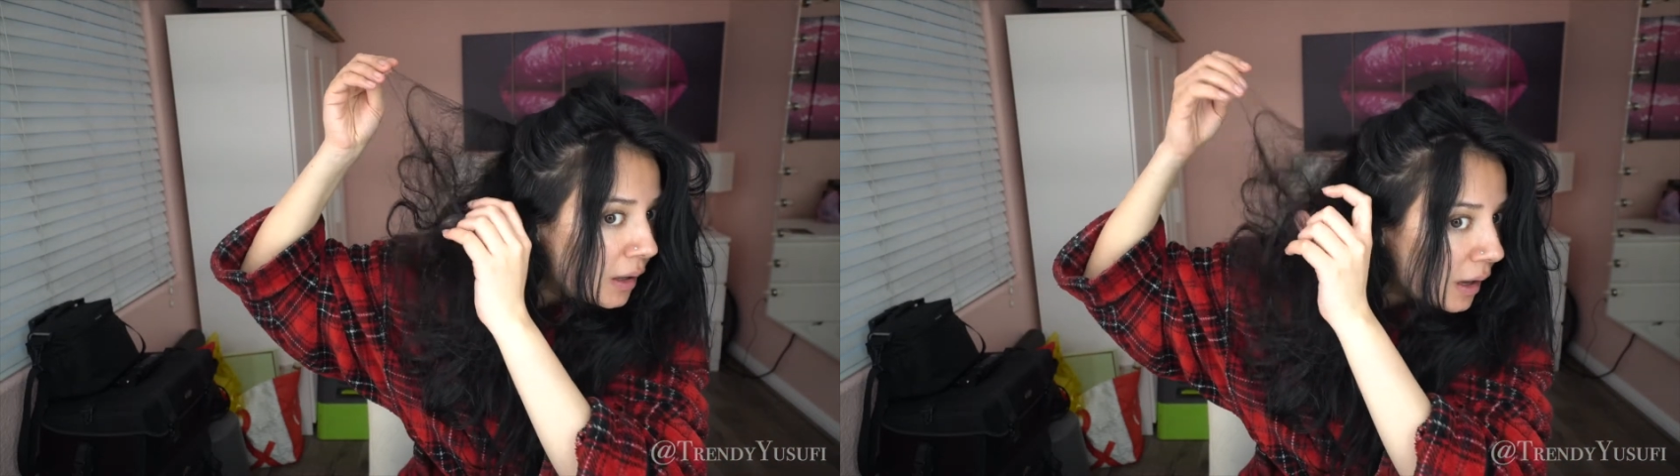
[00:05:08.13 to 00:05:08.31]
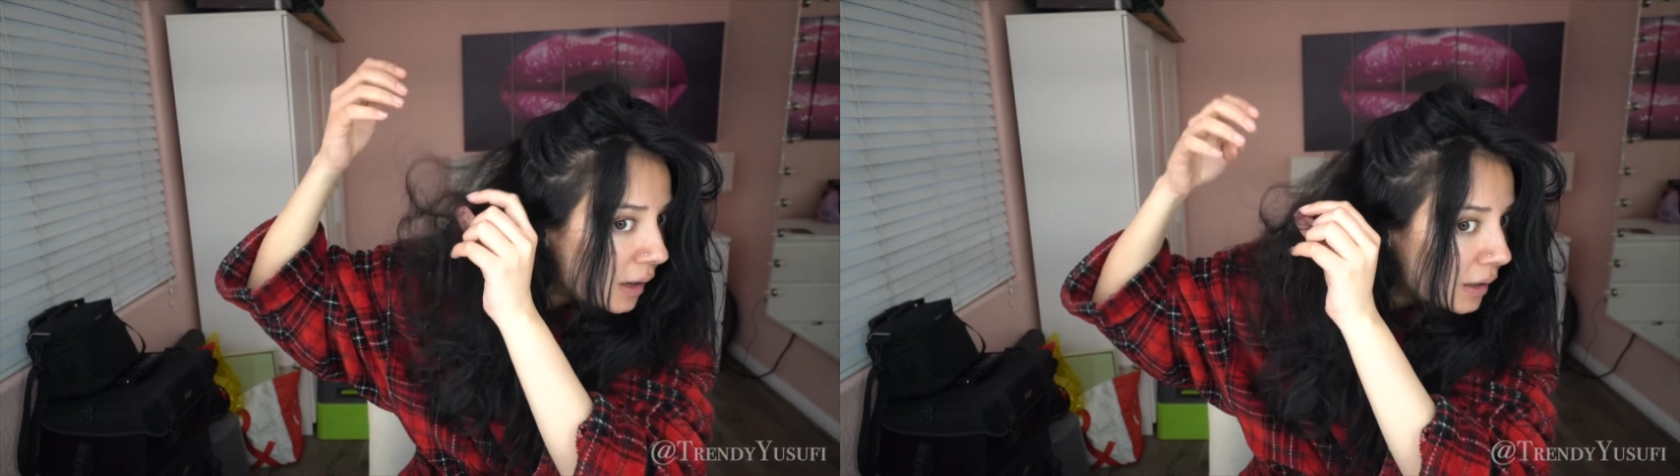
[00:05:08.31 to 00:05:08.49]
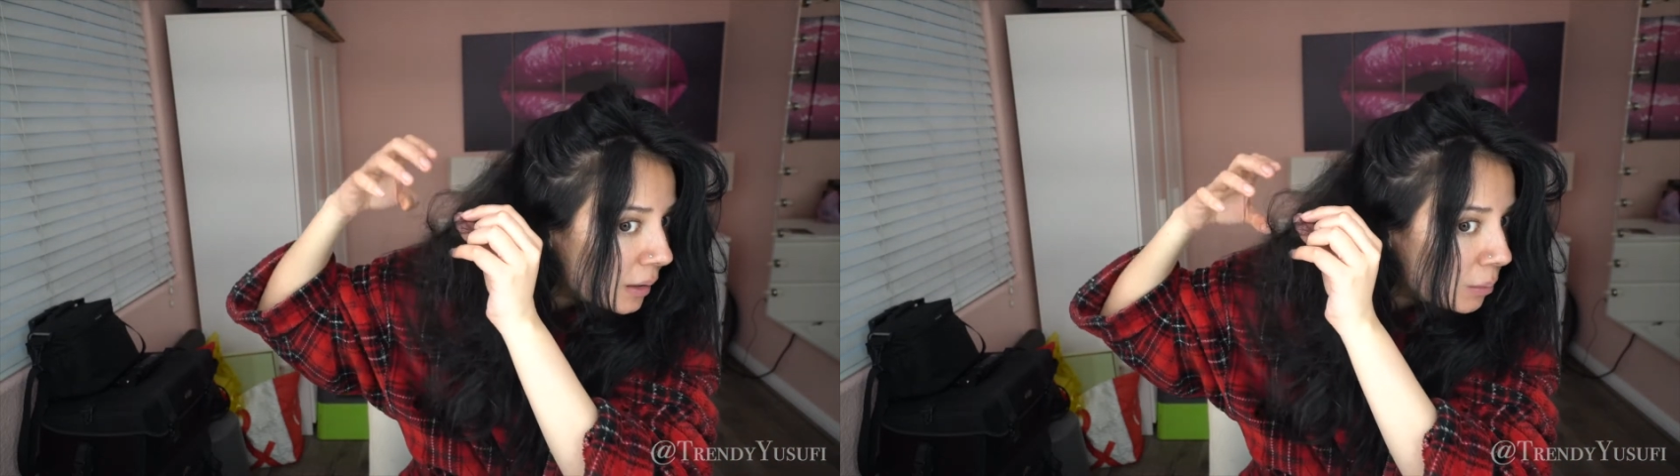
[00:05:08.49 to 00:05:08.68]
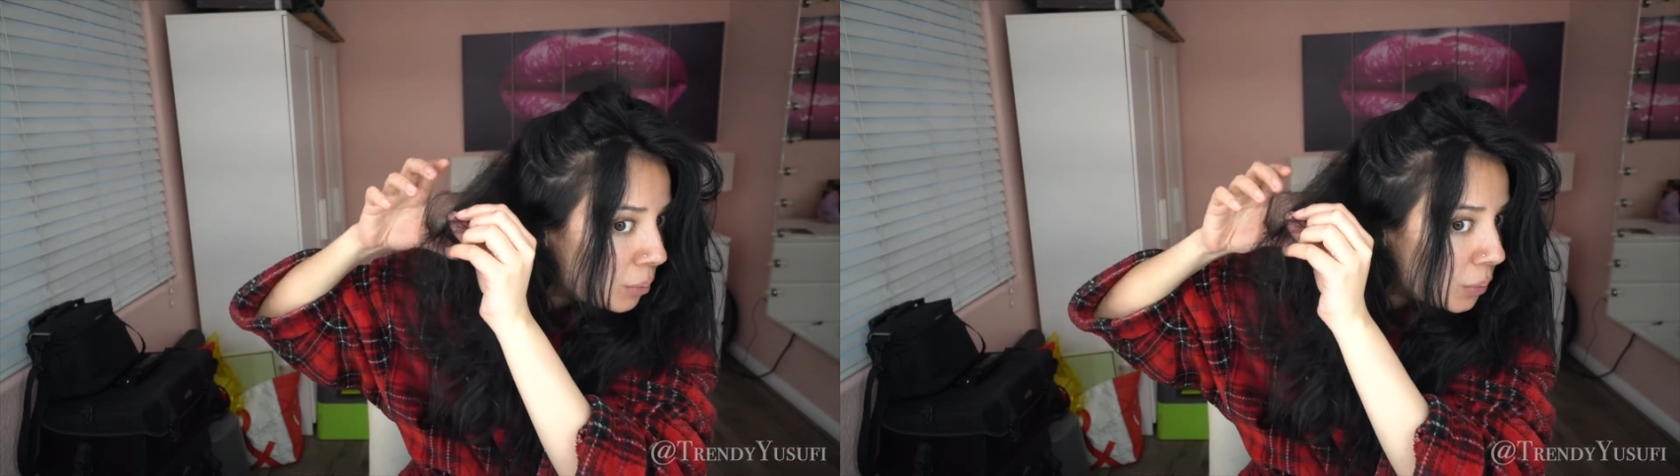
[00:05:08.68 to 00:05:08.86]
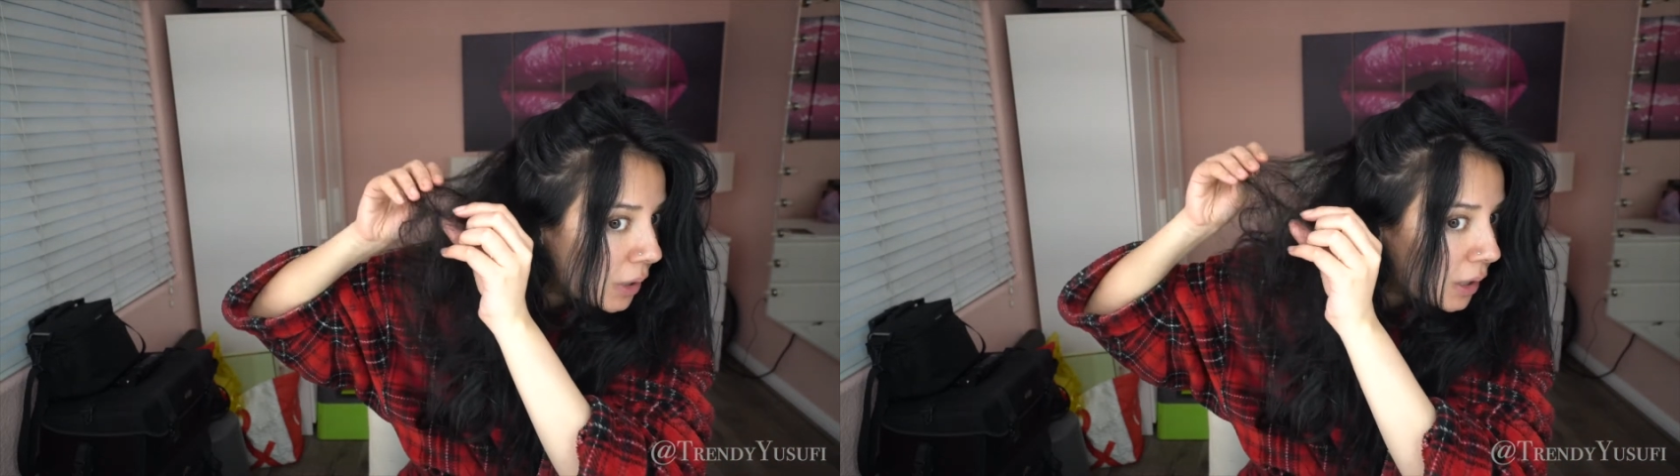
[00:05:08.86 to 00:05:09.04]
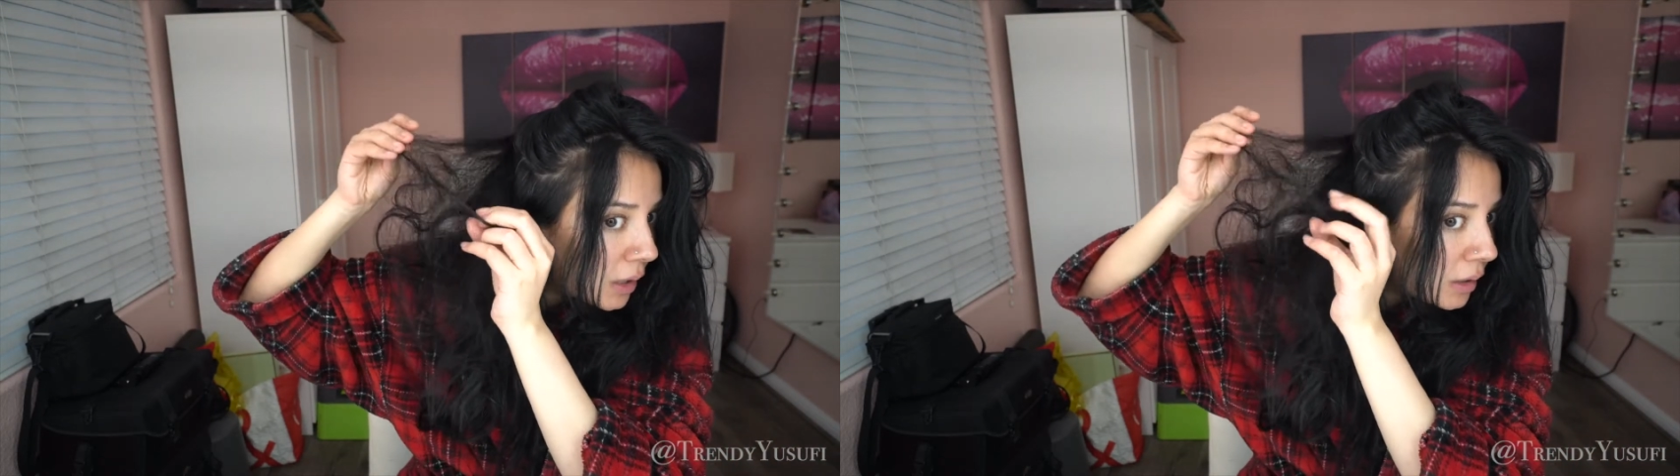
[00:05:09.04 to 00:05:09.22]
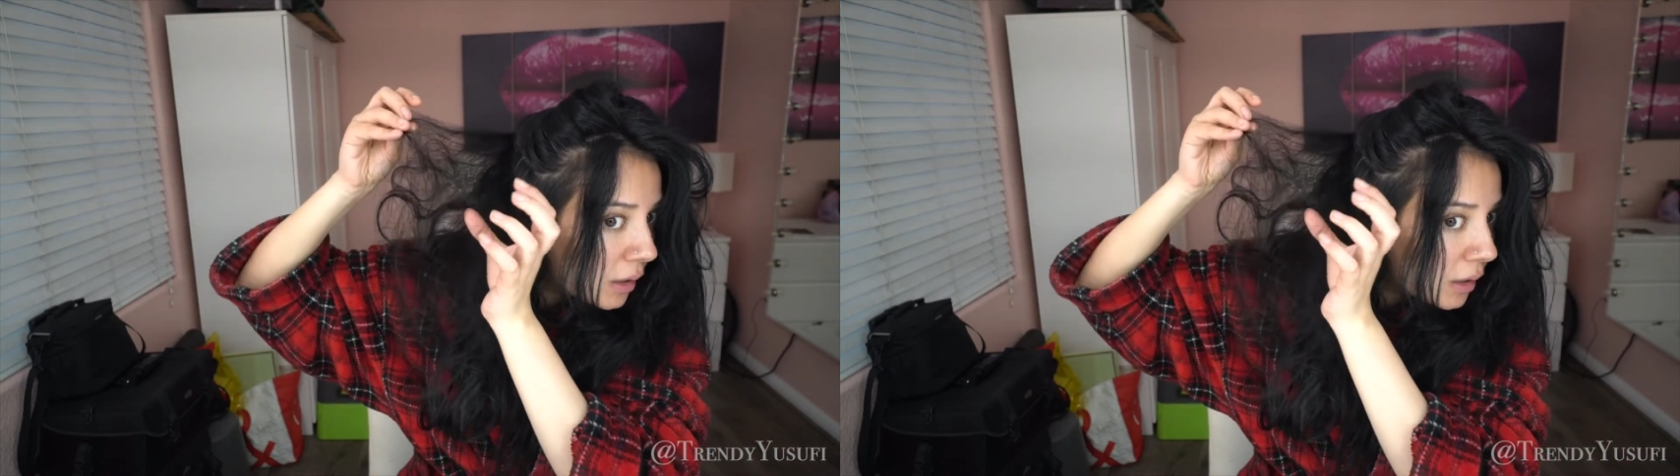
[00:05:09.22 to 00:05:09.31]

I get big